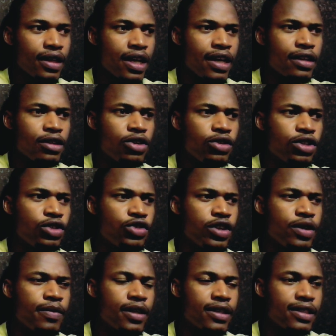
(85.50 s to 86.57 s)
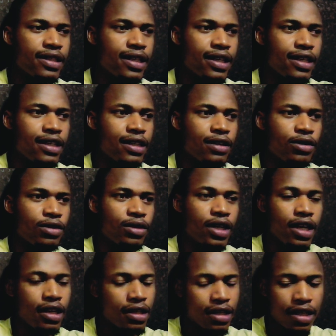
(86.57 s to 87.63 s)
I had a lucid dream last night, and I thought,
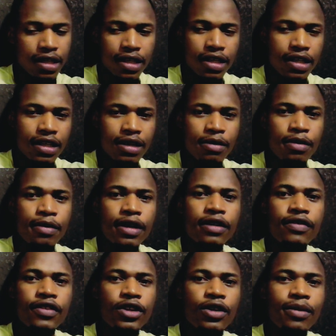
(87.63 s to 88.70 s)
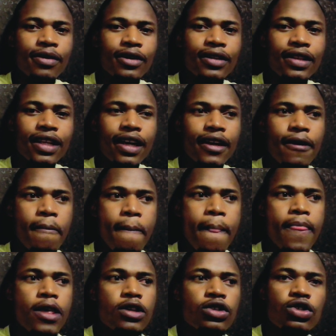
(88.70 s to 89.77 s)
hey, let me make a video about that.
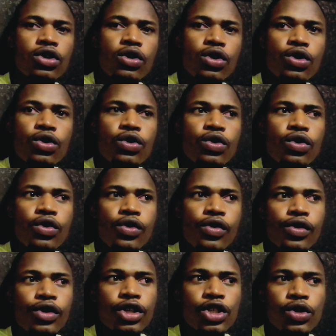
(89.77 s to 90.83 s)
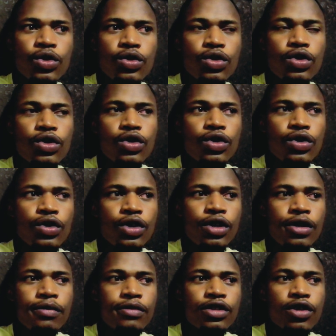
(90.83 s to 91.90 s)
So
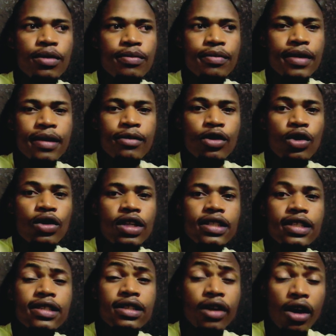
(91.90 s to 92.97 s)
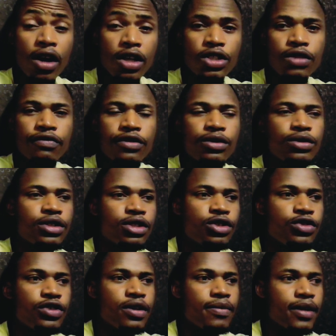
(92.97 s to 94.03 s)
I'm calling this the Art of Lucid
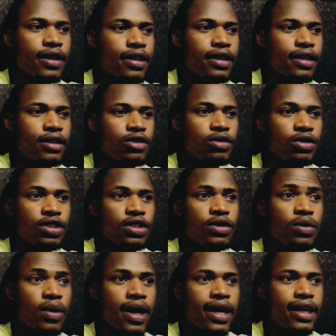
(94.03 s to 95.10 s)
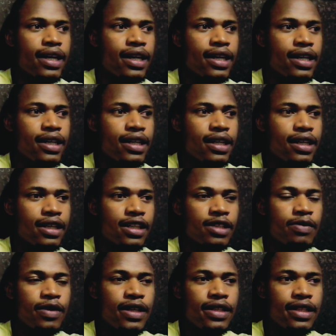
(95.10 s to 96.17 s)
Dreaming, and you'll see why. I'll
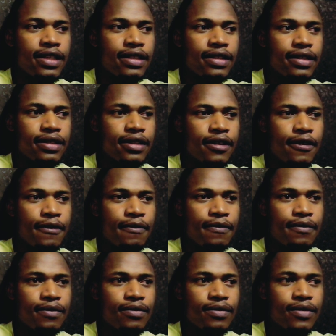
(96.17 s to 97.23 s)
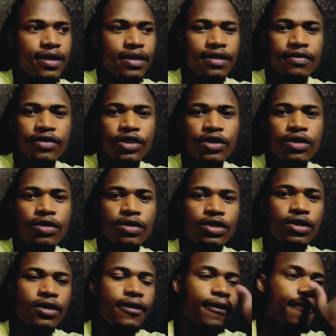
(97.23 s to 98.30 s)
explain that as the video
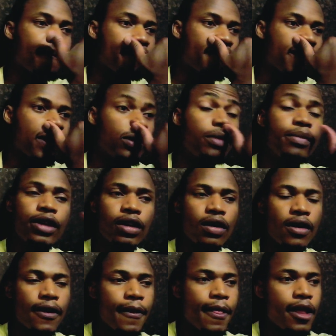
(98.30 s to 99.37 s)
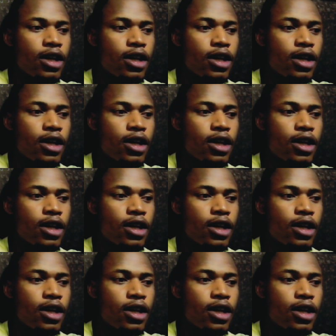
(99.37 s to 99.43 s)
goes on. I won't be long.